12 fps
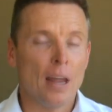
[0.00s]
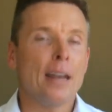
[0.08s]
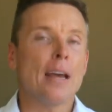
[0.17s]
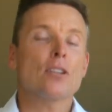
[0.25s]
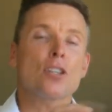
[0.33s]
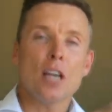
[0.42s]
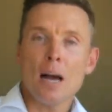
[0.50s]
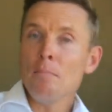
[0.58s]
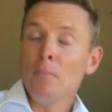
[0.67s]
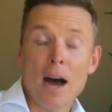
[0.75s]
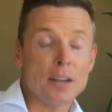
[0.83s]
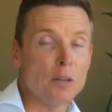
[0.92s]
Now some
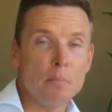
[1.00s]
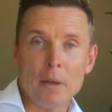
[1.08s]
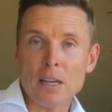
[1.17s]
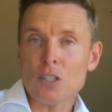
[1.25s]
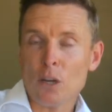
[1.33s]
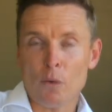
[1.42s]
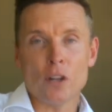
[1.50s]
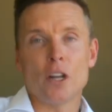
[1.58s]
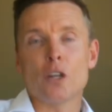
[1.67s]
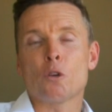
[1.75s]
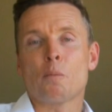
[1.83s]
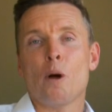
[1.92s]
are domestic
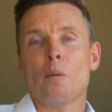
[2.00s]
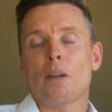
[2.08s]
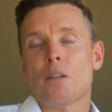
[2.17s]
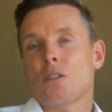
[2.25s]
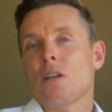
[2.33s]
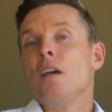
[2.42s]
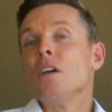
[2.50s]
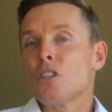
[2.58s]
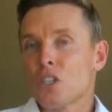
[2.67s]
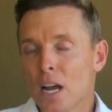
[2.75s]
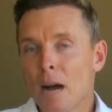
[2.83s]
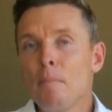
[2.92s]
residential properties,
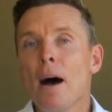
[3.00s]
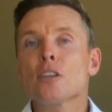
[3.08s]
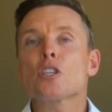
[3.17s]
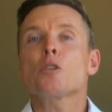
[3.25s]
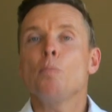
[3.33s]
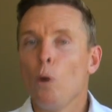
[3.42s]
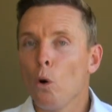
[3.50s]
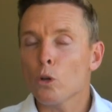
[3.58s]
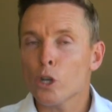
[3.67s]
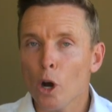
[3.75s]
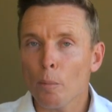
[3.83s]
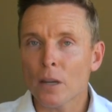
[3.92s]
some are small
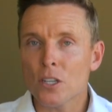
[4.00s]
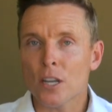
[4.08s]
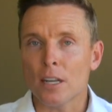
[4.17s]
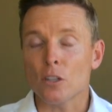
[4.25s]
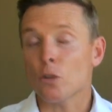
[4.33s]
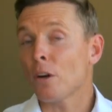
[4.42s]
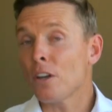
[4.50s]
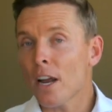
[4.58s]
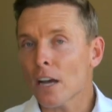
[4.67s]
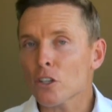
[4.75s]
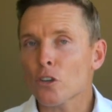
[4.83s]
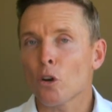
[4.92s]
shopping centres or
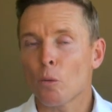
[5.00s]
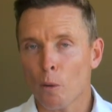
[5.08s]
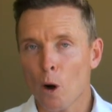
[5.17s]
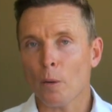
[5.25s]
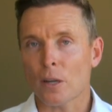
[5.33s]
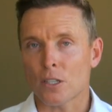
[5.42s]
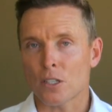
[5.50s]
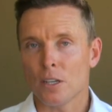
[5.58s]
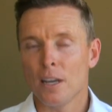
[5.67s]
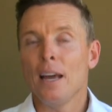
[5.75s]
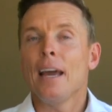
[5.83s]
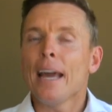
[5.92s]
industrial properties.
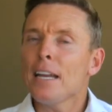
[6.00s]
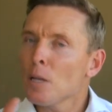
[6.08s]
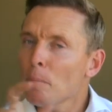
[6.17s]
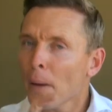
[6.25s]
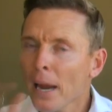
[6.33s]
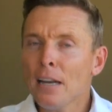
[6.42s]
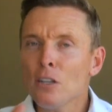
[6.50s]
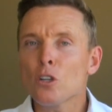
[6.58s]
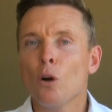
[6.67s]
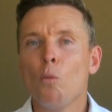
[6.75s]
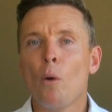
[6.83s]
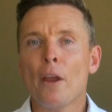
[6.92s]
It depends
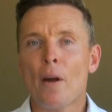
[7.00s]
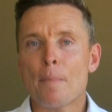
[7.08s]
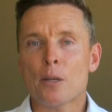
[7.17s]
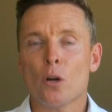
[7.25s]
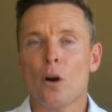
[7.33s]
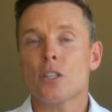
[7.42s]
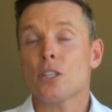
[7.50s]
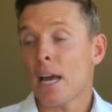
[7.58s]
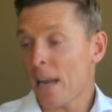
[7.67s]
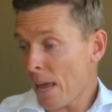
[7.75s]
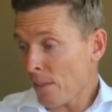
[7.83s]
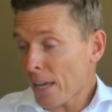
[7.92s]
on where your appetite's
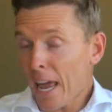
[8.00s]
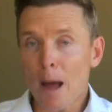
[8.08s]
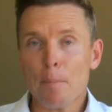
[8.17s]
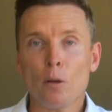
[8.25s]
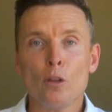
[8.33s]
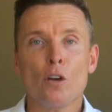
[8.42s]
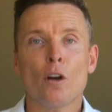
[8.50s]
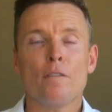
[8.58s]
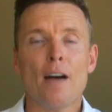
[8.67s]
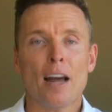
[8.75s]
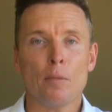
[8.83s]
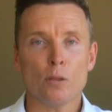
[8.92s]
at and the capital you've got
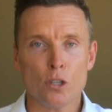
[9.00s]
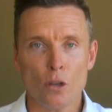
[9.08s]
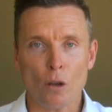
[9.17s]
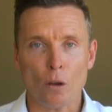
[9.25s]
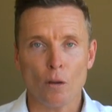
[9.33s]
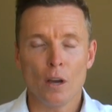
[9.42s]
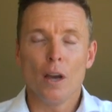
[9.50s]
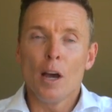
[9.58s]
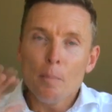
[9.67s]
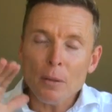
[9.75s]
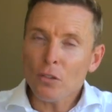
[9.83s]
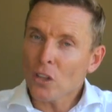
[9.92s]
available to you.
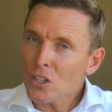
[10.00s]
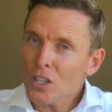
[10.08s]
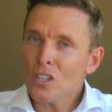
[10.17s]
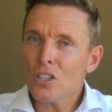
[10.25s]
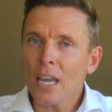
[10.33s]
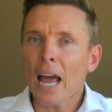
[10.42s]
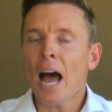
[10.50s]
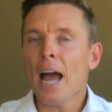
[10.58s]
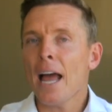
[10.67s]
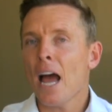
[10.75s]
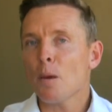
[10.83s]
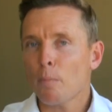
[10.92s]
But this is the
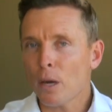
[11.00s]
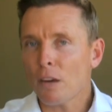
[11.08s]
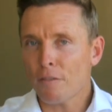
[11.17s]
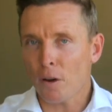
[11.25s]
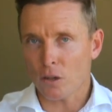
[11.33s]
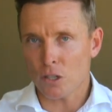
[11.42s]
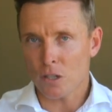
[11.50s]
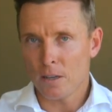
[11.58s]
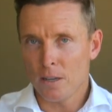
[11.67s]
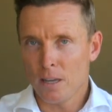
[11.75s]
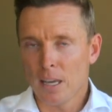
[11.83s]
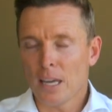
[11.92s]
AAP folks.
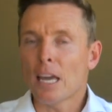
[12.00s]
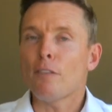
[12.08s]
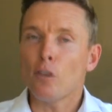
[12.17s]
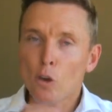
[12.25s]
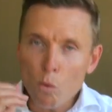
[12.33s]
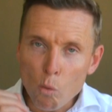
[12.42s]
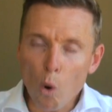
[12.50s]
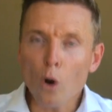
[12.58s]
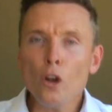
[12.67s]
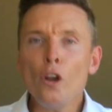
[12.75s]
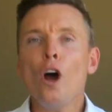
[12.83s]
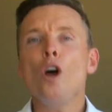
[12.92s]
If you
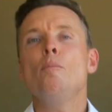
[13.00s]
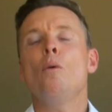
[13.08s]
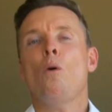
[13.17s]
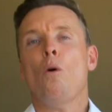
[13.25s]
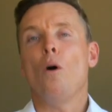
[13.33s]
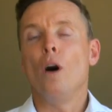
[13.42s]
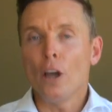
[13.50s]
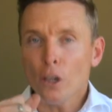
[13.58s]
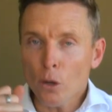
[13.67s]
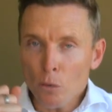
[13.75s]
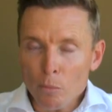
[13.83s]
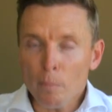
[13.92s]
want to know more,
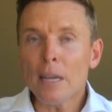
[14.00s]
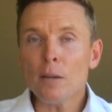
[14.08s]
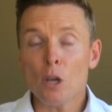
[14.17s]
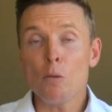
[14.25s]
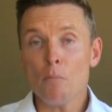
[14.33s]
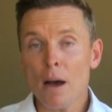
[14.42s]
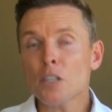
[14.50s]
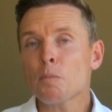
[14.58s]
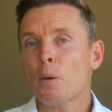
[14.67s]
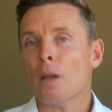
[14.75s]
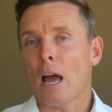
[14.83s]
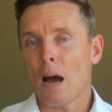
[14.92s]
you must
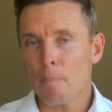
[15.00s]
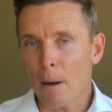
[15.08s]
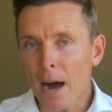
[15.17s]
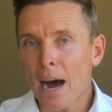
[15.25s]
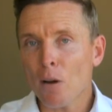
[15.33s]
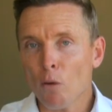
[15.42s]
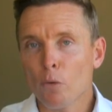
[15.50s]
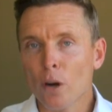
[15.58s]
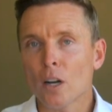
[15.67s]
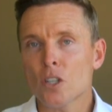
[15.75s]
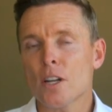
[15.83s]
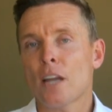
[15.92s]
be a part of
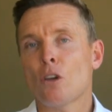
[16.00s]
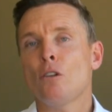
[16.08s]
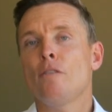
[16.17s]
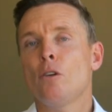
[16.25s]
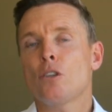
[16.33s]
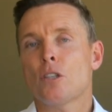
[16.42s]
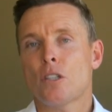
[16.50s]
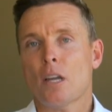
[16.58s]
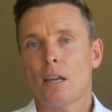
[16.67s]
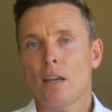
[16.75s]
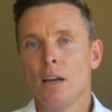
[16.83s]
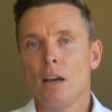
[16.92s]
Real Estate University.
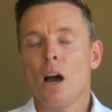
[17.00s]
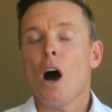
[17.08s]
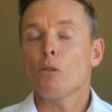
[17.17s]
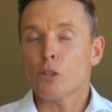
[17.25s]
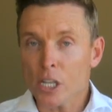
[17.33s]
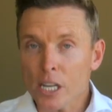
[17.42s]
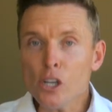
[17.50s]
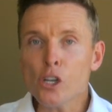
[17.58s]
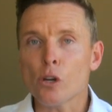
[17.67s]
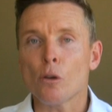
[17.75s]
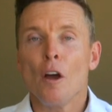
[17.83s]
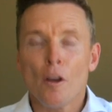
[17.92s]
I'll
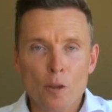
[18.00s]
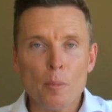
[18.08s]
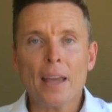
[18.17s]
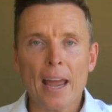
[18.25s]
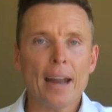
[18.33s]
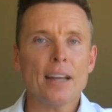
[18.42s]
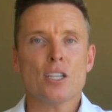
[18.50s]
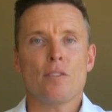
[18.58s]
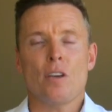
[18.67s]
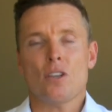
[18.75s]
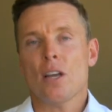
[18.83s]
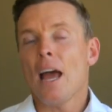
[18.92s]
teach you the mechanics of
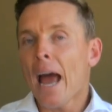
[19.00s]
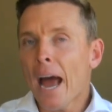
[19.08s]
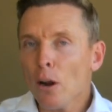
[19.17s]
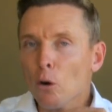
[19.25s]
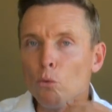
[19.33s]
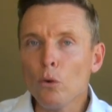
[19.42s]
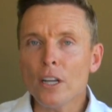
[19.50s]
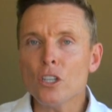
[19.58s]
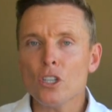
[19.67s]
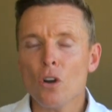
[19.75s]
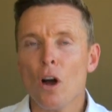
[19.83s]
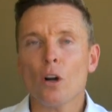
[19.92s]
this, how to
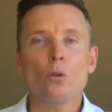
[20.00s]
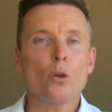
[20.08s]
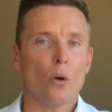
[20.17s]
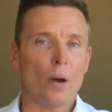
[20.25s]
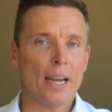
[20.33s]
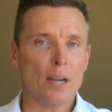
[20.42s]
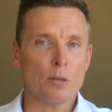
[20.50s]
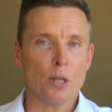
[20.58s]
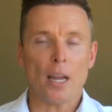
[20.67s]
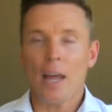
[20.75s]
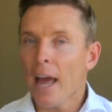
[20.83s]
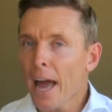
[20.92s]
recycle your
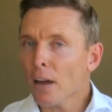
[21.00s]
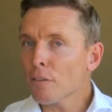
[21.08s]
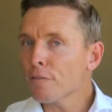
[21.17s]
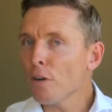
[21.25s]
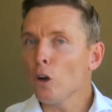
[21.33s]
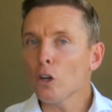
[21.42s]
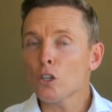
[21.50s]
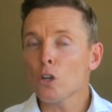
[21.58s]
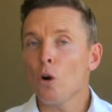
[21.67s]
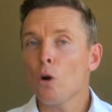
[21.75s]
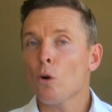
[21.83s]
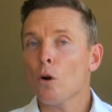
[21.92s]
equity, how to focus
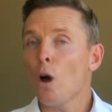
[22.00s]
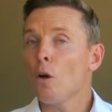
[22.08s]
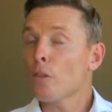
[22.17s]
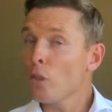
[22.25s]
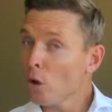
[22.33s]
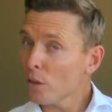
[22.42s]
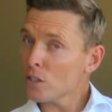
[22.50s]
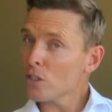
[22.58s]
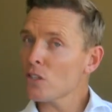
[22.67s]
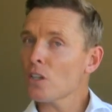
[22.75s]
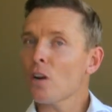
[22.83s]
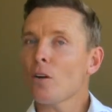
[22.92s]
on growth, not
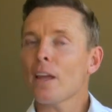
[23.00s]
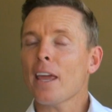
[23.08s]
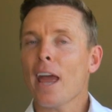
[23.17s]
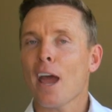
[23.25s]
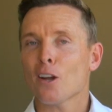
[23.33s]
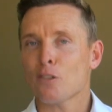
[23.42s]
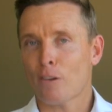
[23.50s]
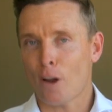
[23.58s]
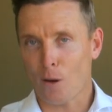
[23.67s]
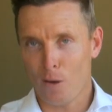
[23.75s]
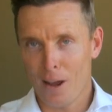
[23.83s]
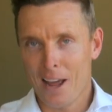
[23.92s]
necessarily cash
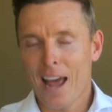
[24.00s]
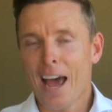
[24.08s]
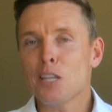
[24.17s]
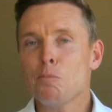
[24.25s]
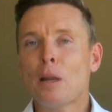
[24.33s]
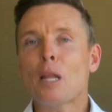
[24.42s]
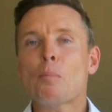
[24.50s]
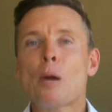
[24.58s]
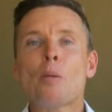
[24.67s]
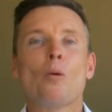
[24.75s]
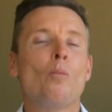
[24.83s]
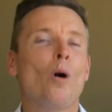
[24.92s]
flow, as many
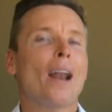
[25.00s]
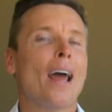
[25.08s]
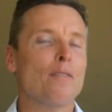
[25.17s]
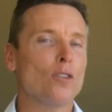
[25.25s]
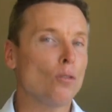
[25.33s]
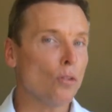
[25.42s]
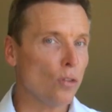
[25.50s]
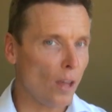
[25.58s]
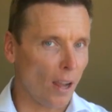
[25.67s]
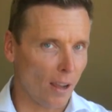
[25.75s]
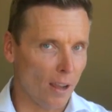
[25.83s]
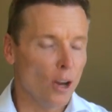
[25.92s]
people might have you
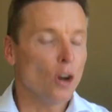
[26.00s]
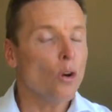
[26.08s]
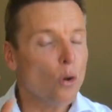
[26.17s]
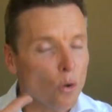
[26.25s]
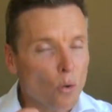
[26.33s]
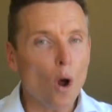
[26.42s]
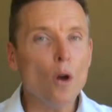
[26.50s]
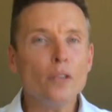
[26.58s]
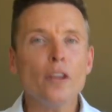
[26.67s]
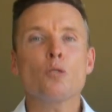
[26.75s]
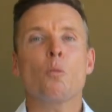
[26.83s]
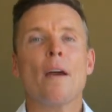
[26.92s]
think.
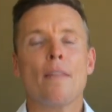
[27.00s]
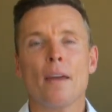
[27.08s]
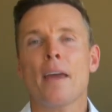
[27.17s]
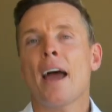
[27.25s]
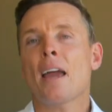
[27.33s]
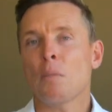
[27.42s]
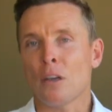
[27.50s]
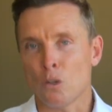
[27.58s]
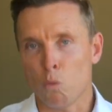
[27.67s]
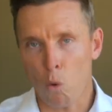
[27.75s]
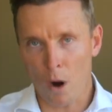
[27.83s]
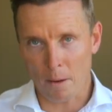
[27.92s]
Growth is where the game is
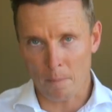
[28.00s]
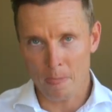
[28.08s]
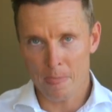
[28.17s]
won.